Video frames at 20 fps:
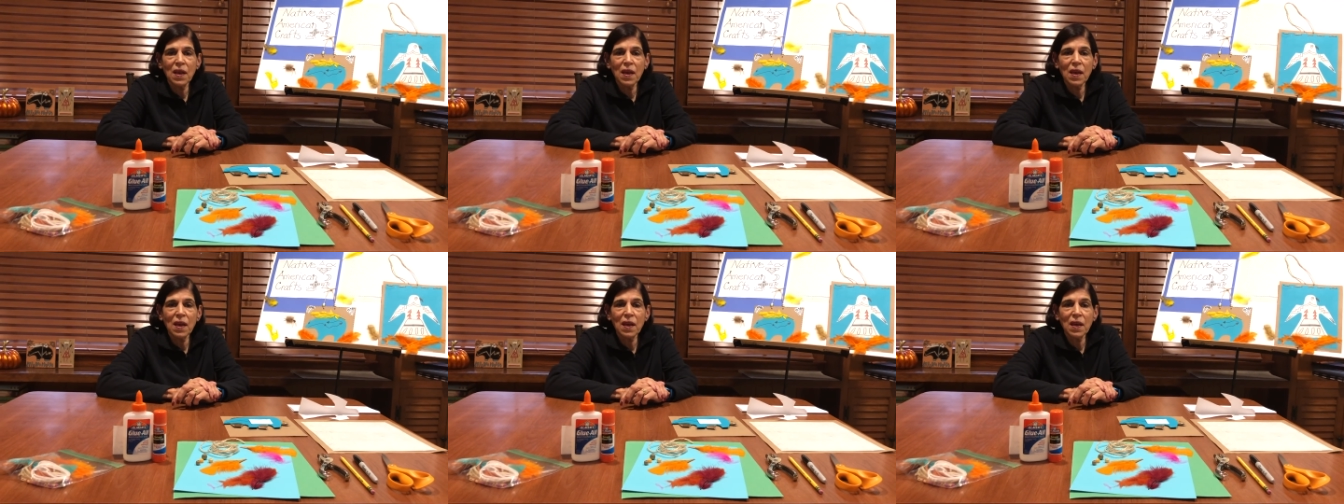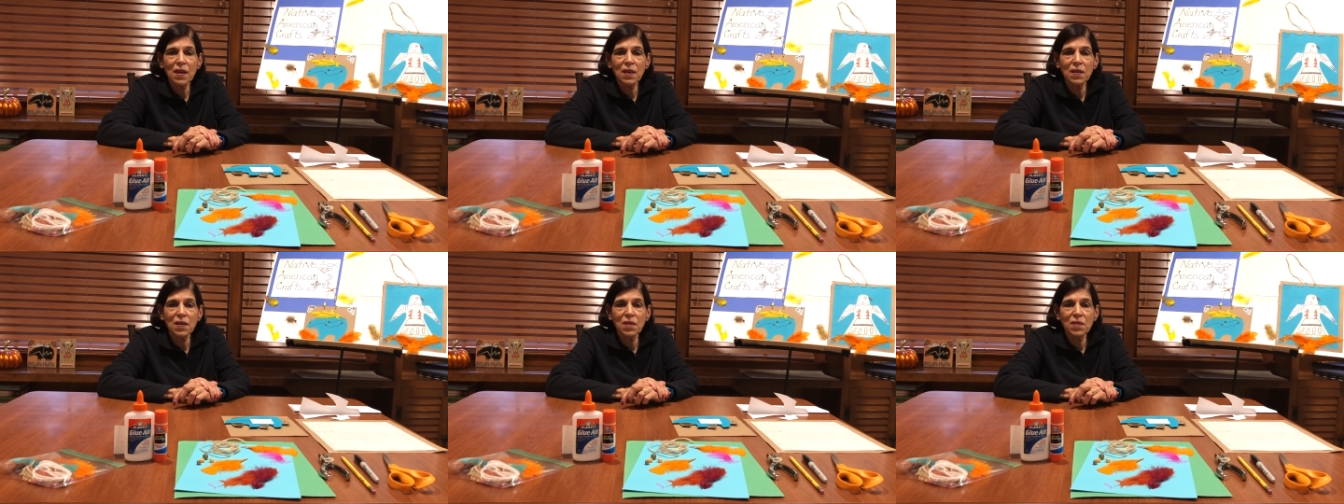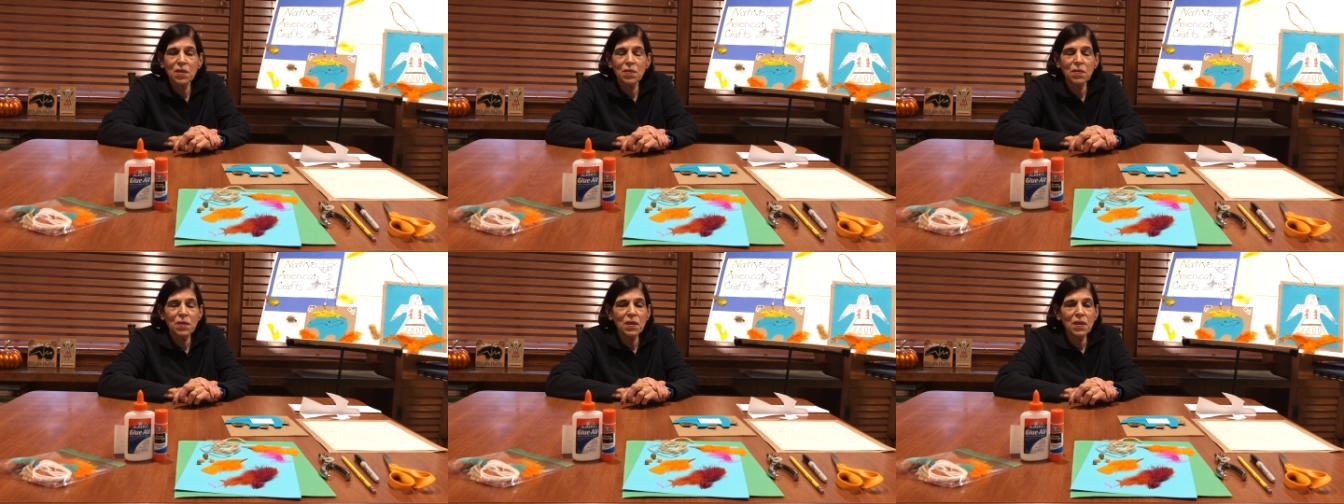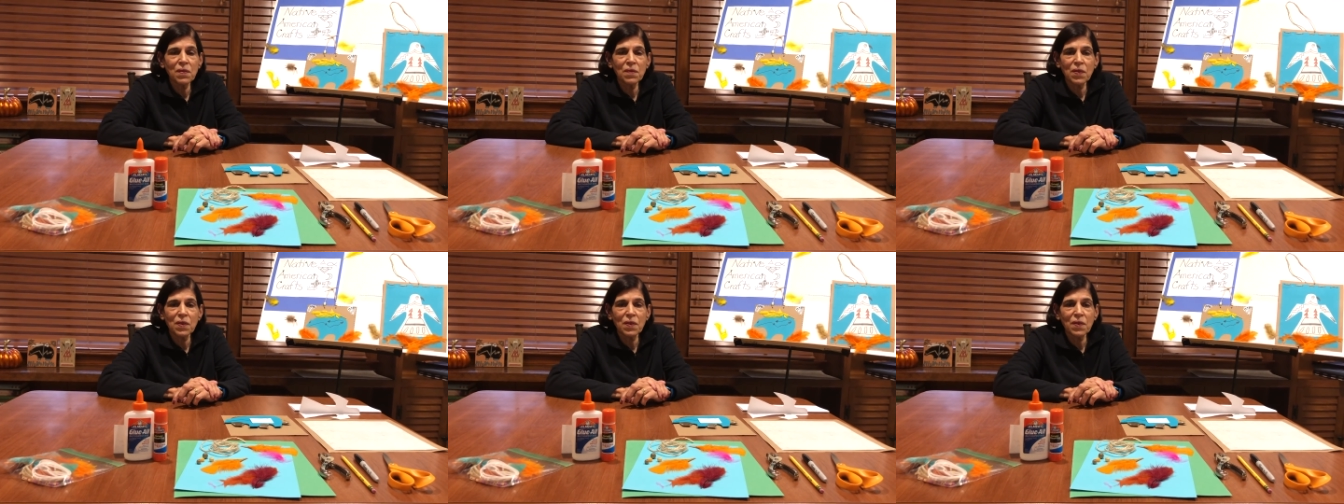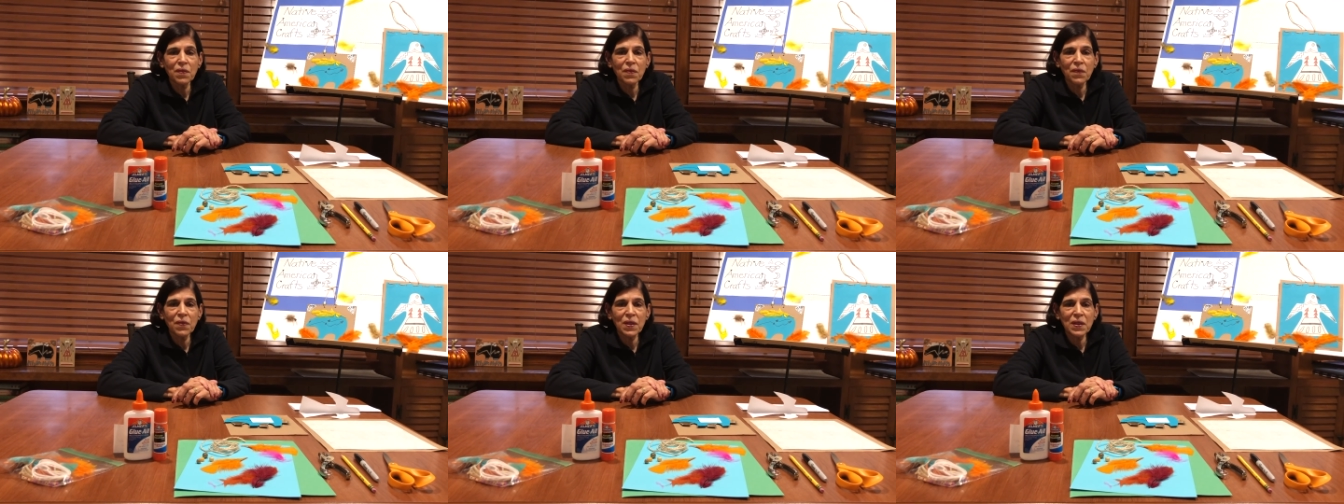and uh, they're really very
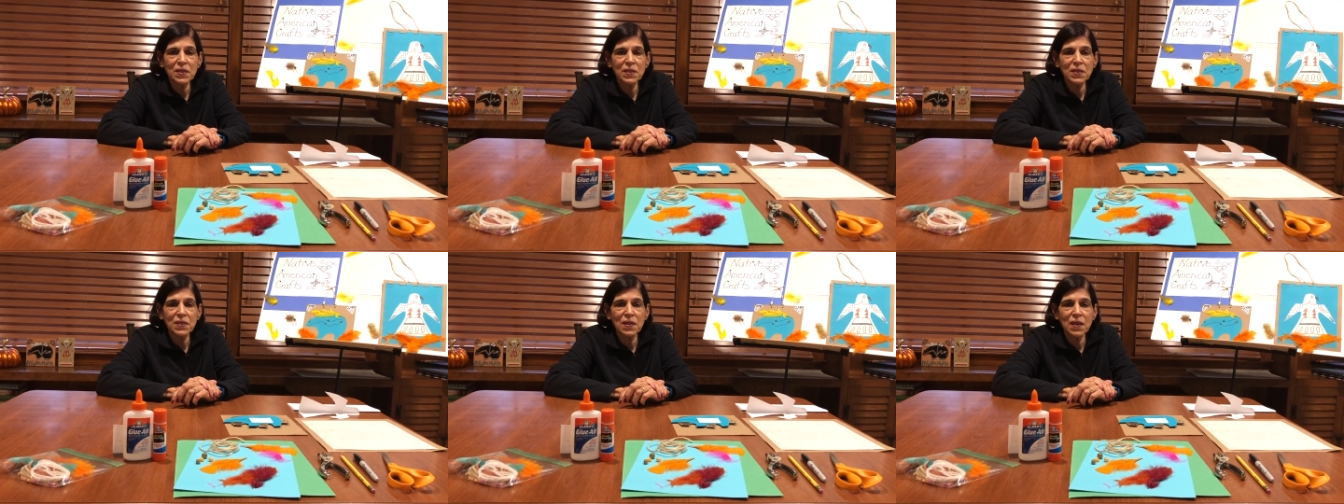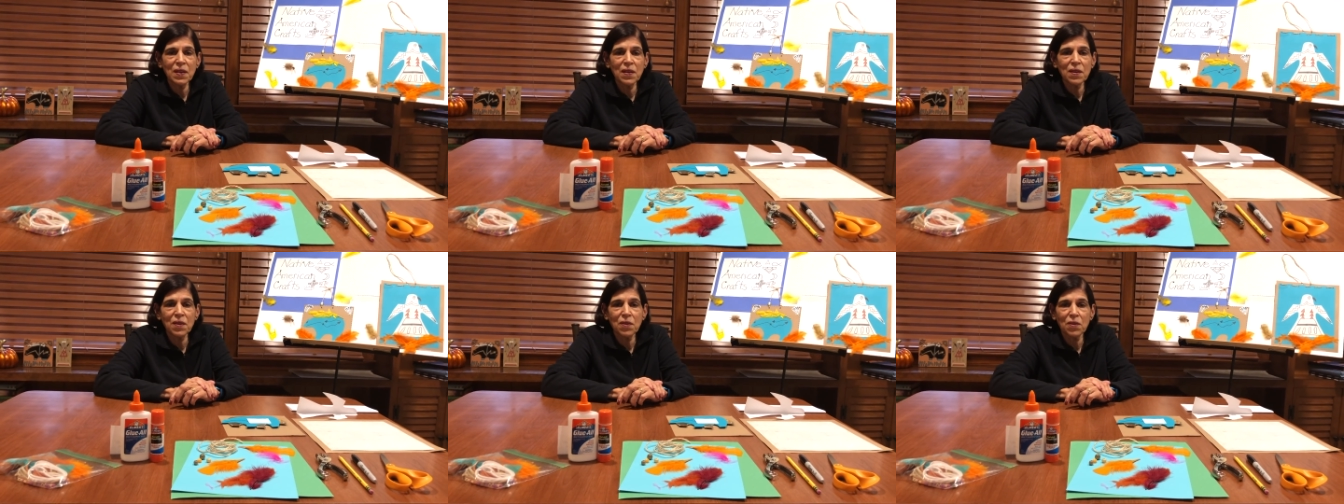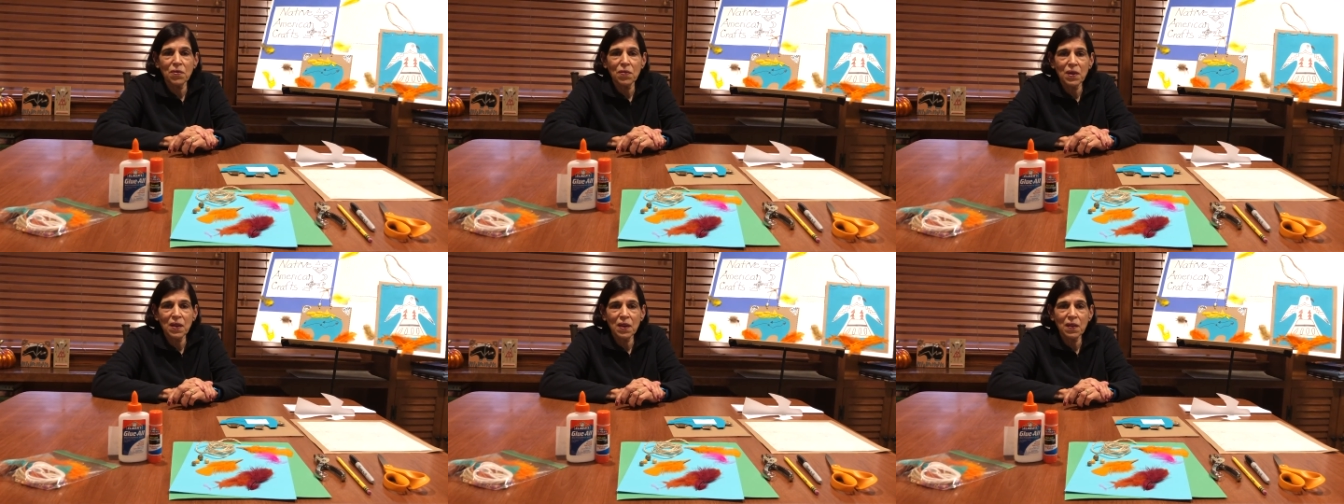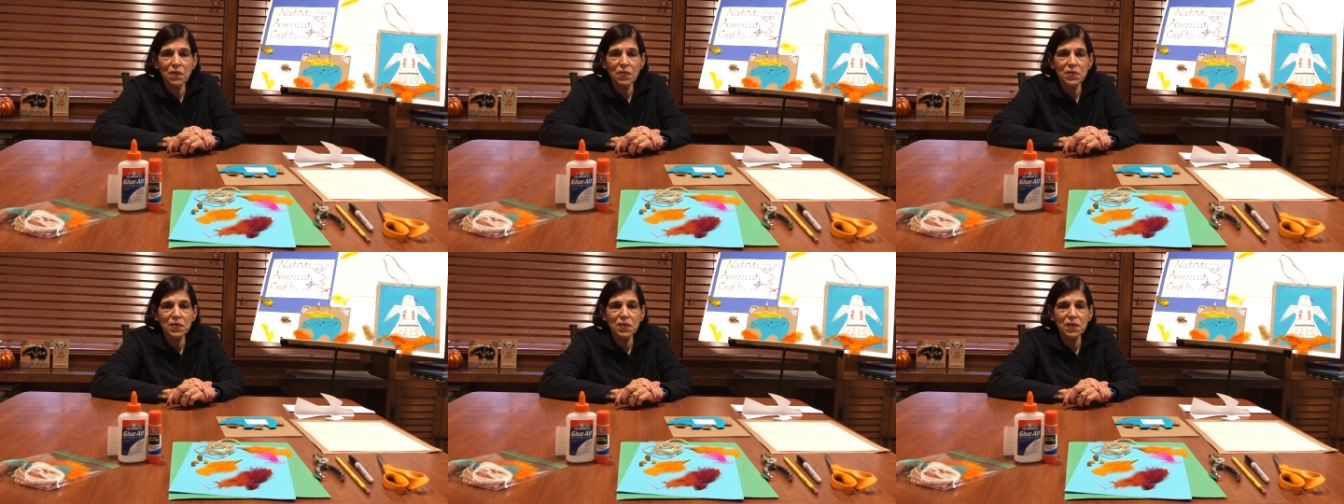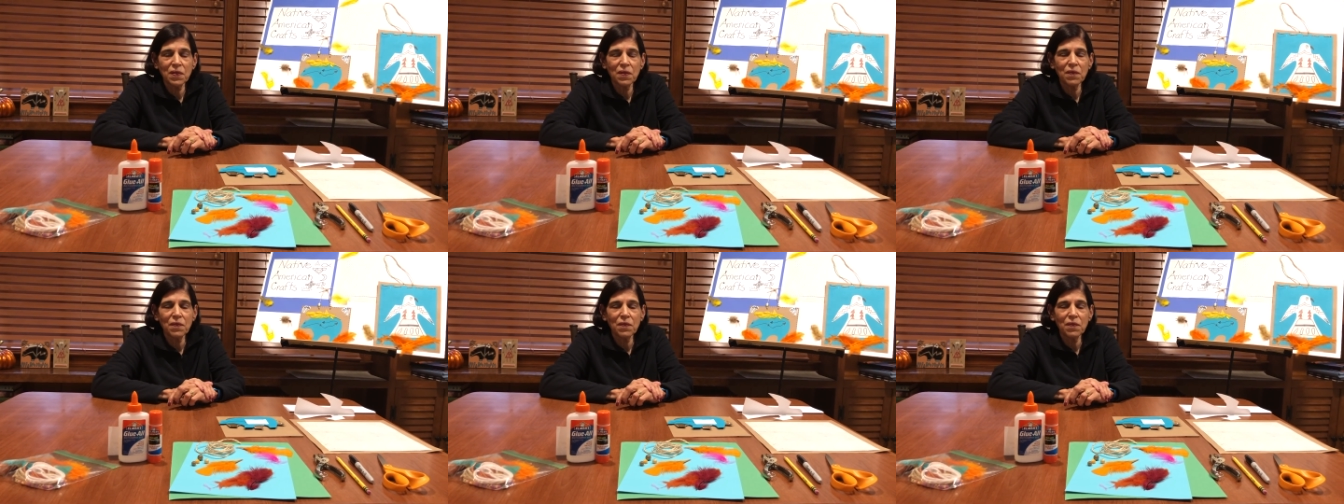fascinating crafts,